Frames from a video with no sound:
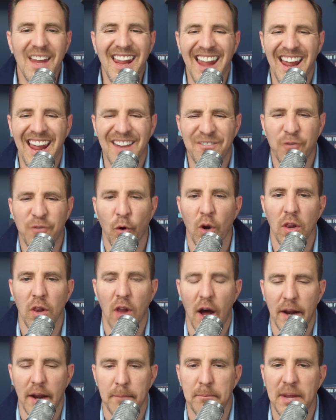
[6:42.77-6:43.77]
And for a
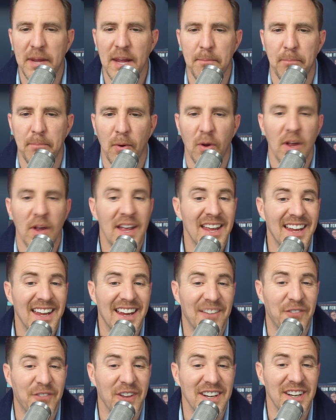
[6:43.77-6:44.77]
lot of people,
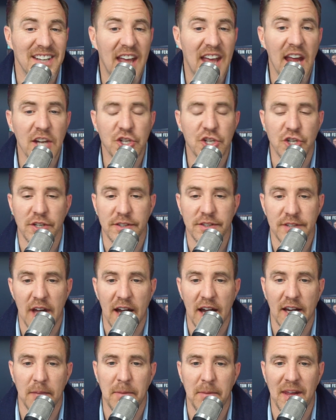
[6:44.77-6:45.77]
if the nation's not
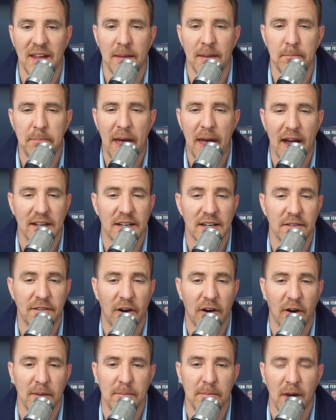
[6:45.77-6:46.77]
going to be impacted
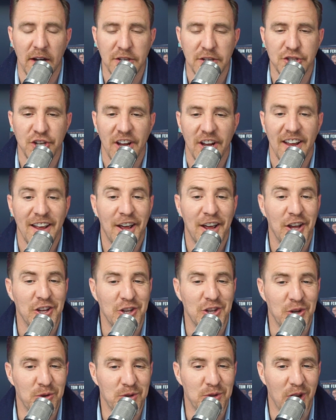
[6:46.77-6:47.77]
very much,
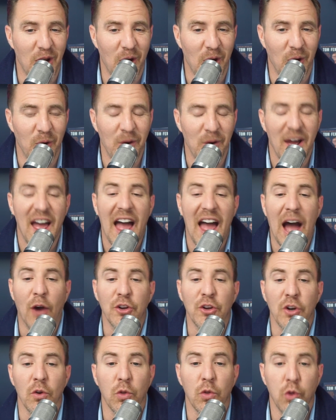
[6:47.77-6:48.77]
you know how
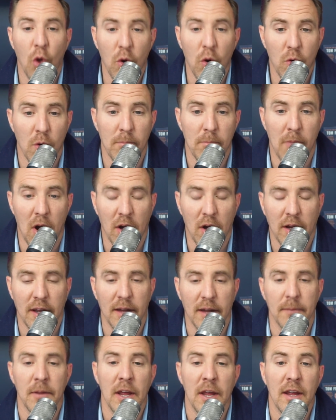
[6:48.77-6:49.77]
your local
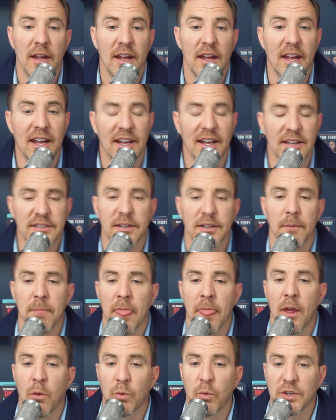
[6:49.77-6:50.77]
market is
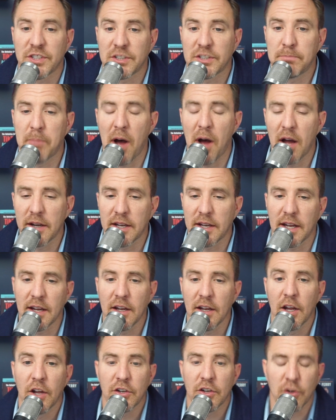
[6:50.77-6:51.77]
responding
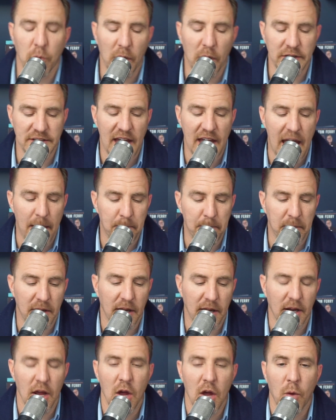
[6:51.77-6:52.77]
to what's
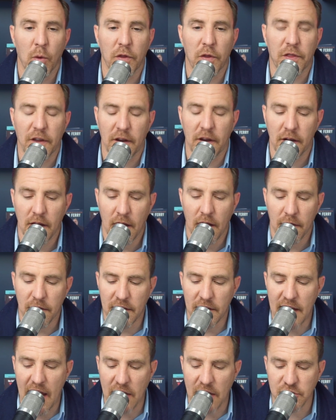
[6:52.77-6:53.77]
happening within the
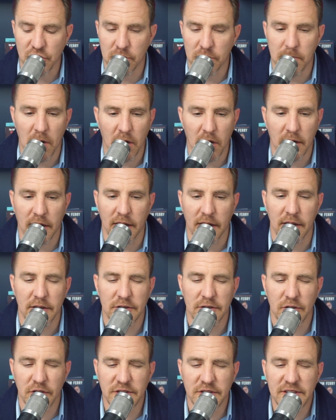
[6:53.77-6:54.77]
national market.
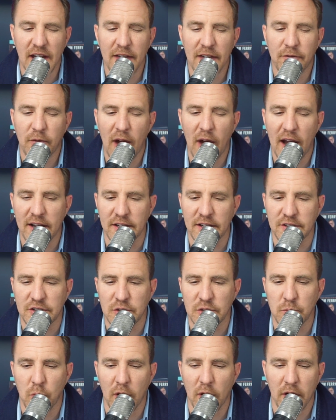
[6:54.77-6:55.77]
So let's dive right into
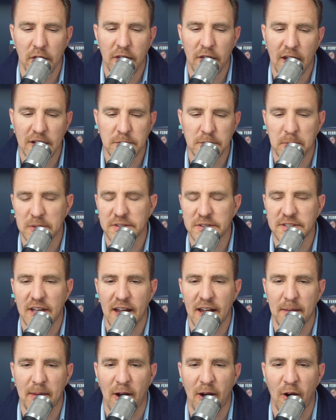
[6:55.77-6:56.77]
what are the experts saying
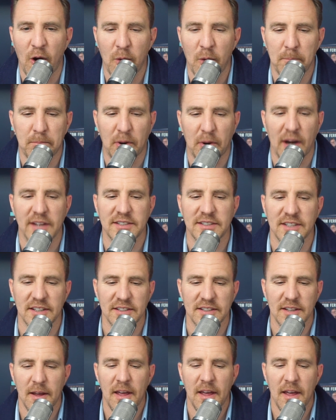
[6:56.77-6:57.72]
about home prices.